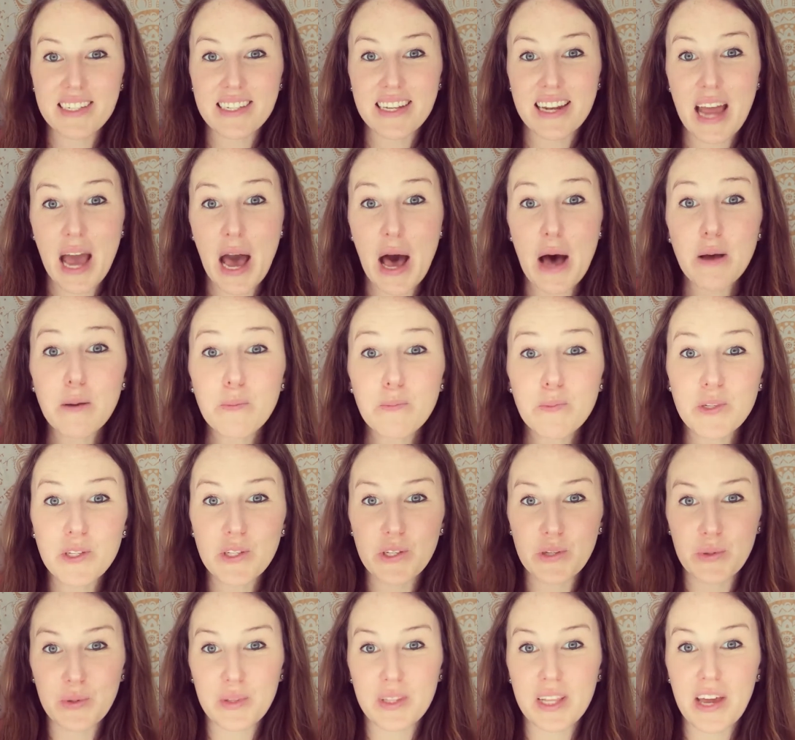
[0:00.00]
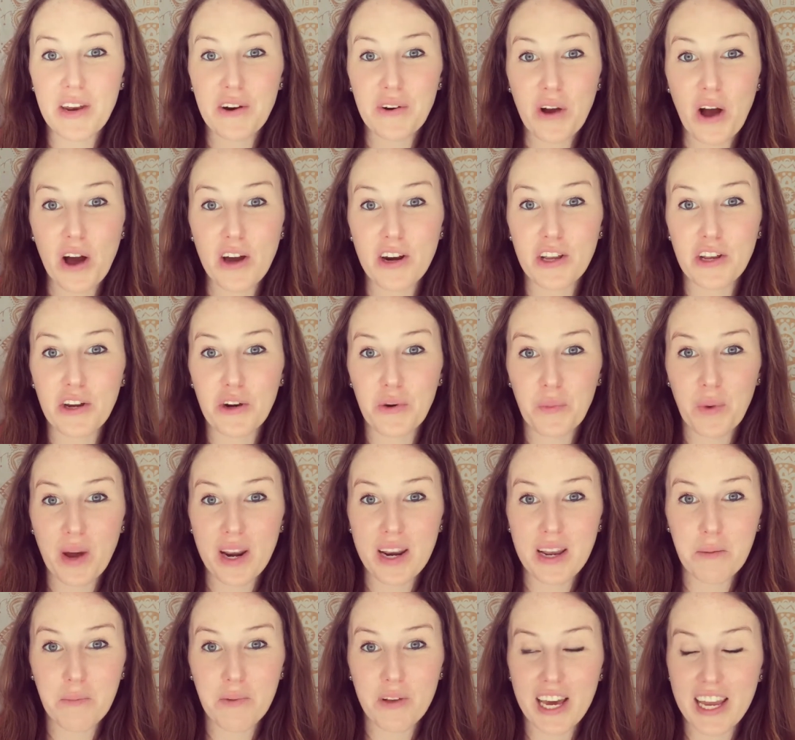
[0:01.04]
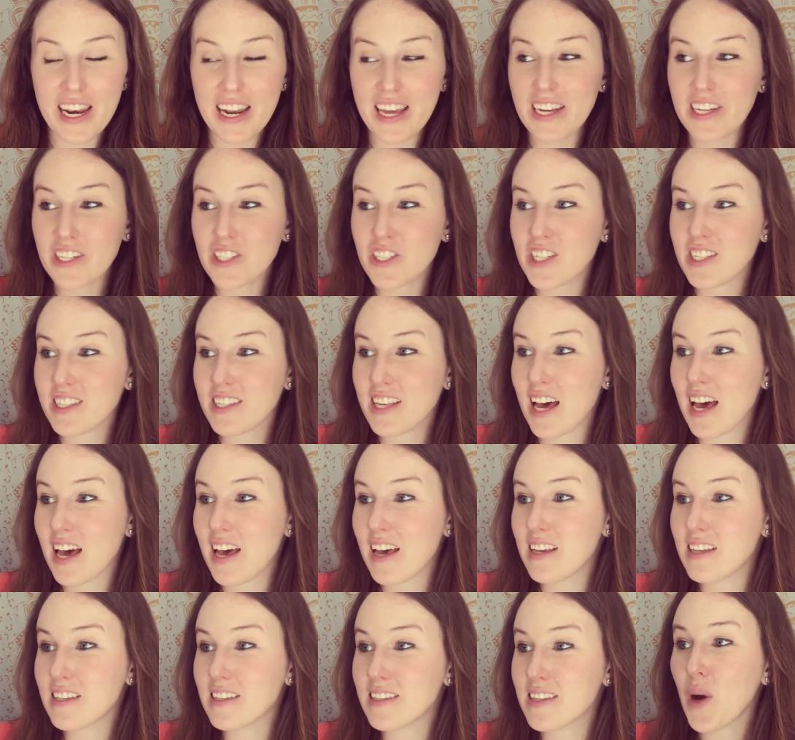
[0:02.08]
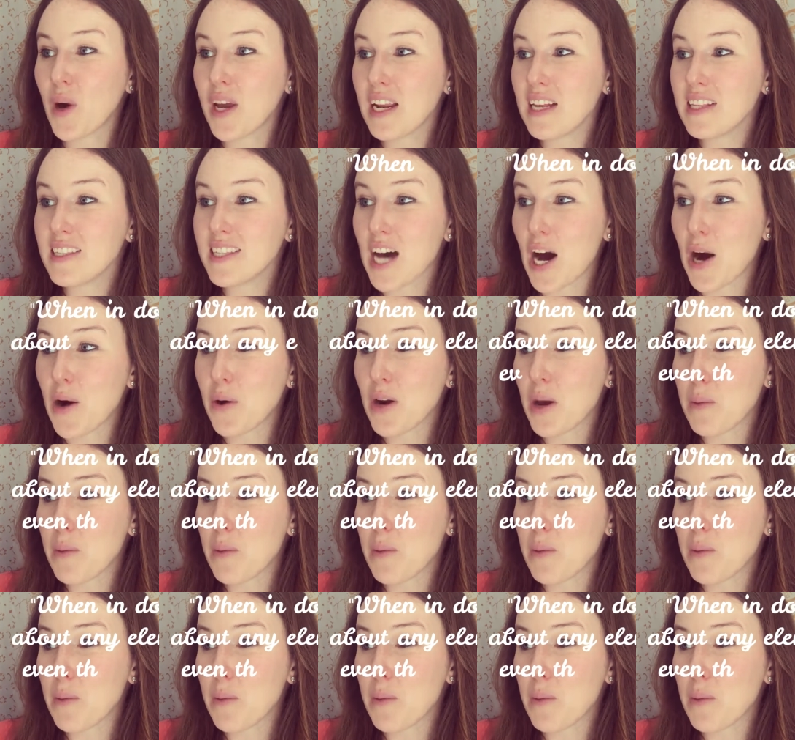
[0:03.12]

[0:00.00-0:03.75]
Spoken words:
it helps you later on in your wedding planning. She says, when in doubt